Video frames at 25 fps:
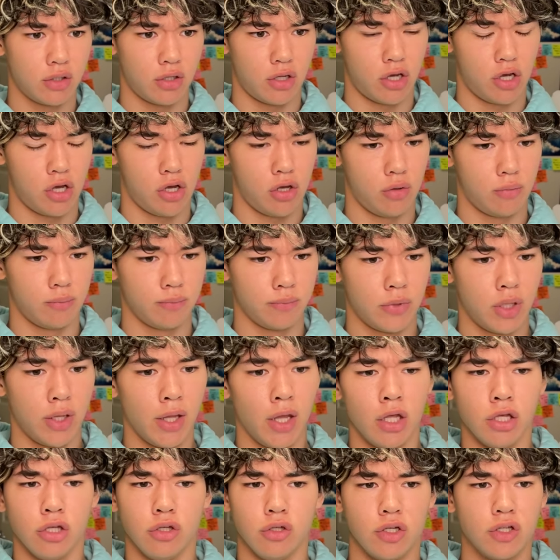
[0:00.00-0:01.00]
Um,
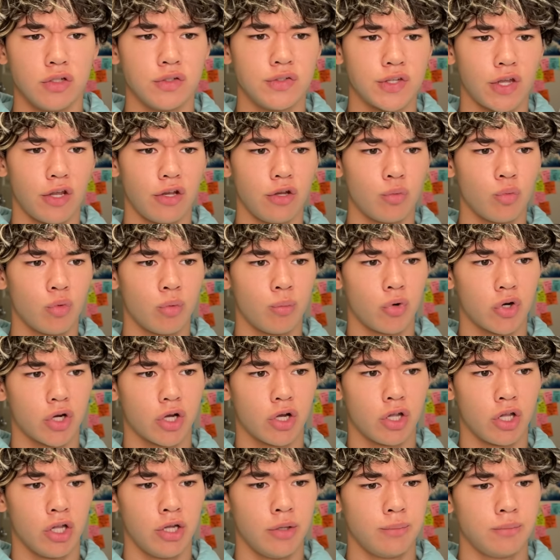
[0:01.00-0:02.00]
you did send in one more
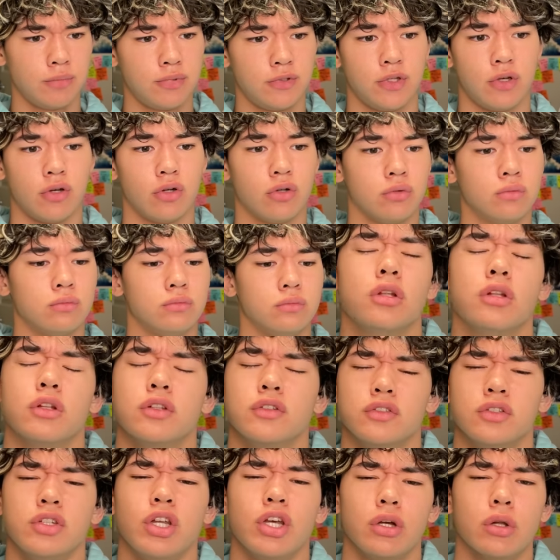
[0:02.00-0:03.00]
clip, so
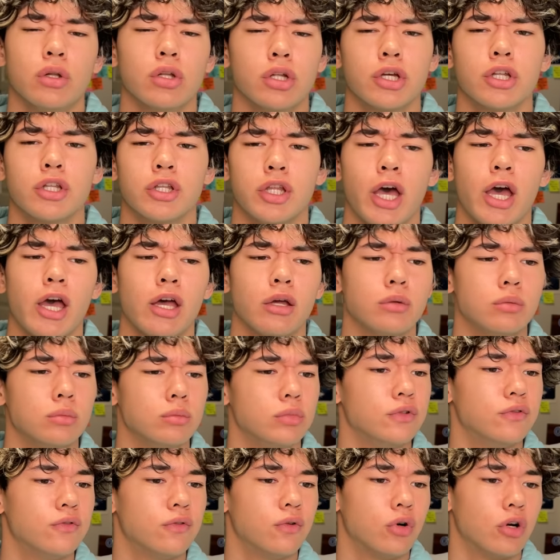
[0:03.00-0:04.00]
let's take a look at that
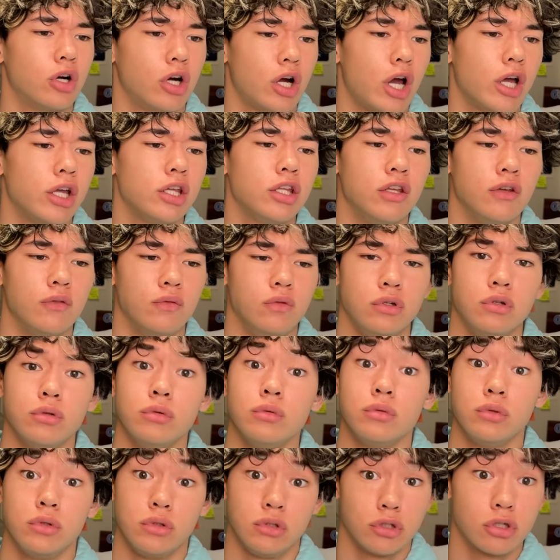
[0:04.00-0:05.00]
before I give
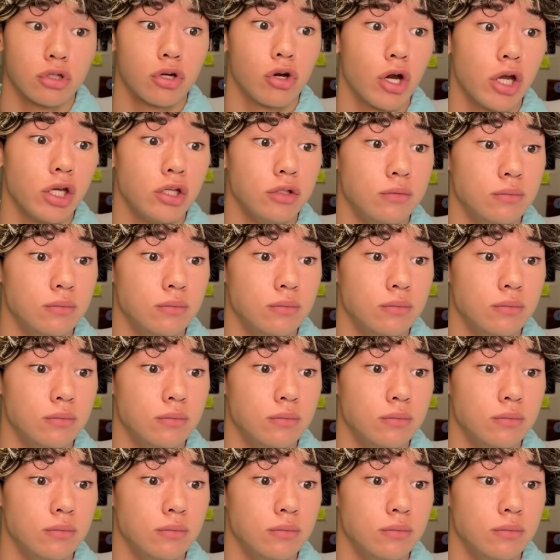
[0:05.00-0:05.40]
you your grade.